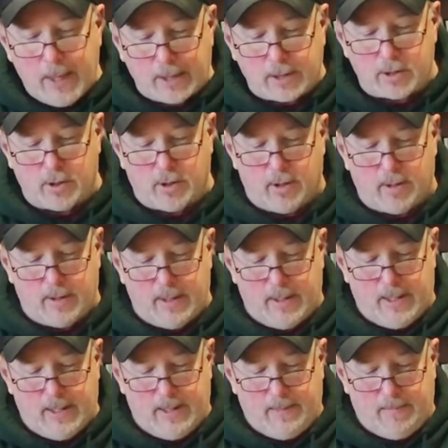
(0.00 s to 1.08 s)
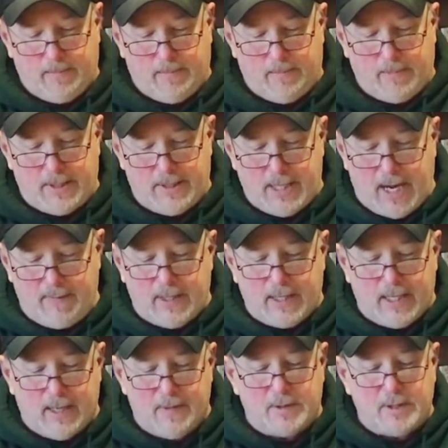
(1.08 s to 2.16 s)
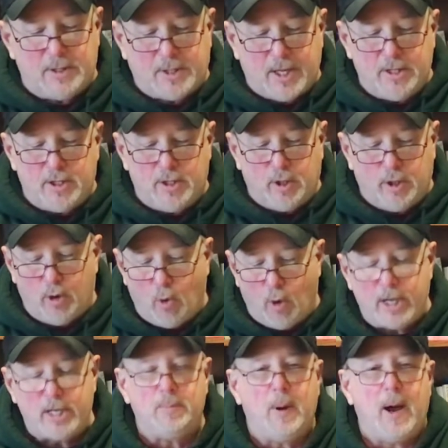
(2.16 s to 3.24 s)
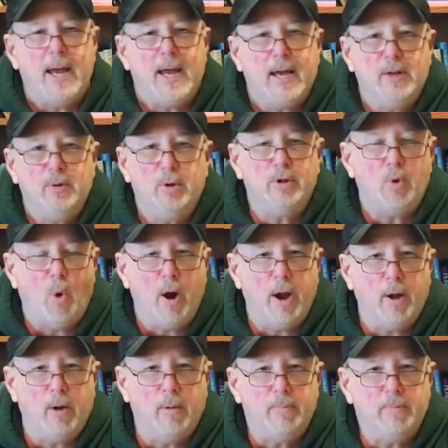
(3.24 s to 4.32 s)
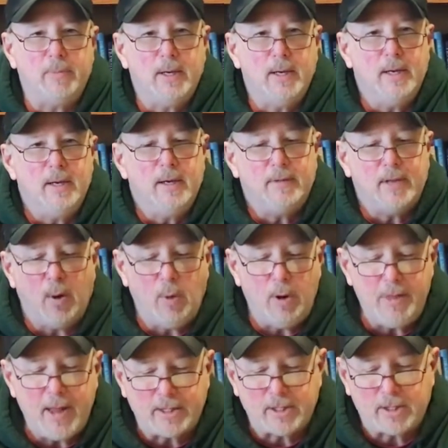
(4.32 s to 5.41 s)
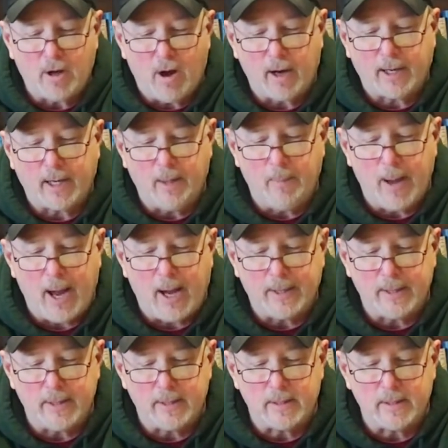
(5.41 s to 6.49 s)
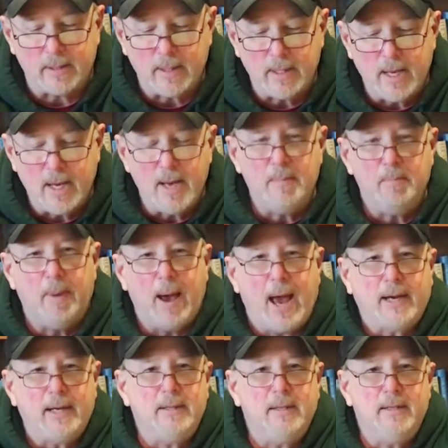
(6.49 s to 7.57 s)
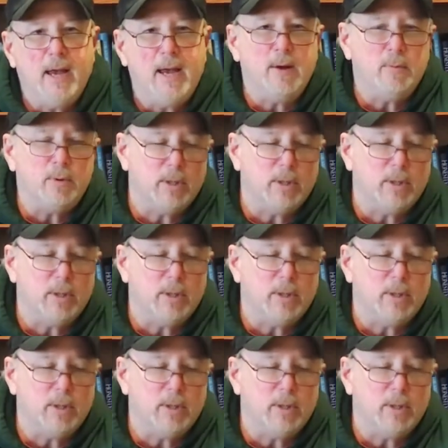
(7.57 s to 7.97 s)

picture that David gives, it says, You anoint my head with oil. Now, what that's talking about is back in the day